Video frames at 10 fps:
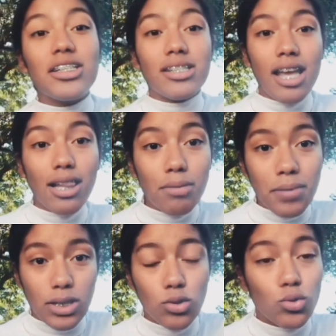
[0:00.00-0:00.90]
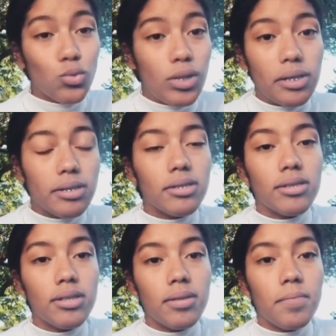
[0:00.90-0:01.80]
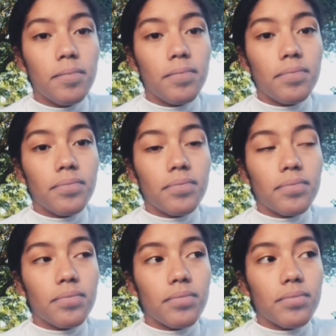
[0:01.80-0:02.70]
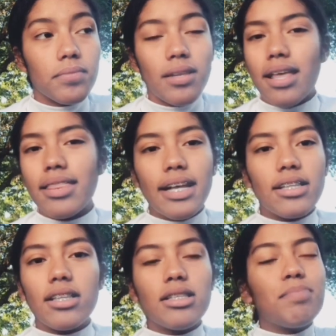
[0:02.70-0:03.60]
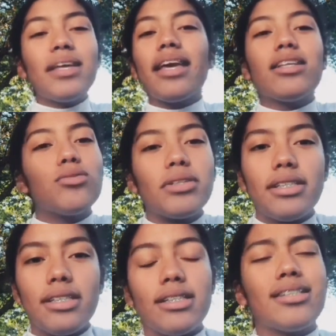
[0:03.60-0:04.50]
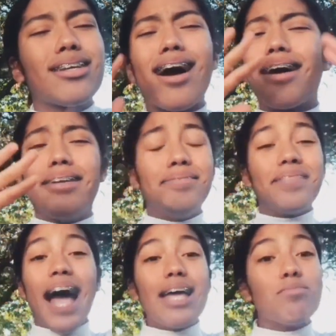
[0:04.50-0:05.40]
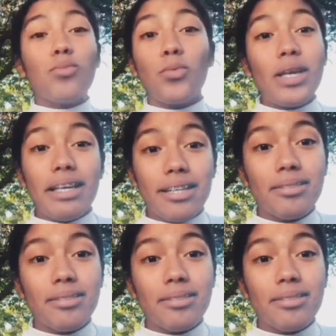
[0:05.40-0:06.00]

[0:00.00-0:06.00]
telling me to do this. And that, speak it into existence. God, I'm weak.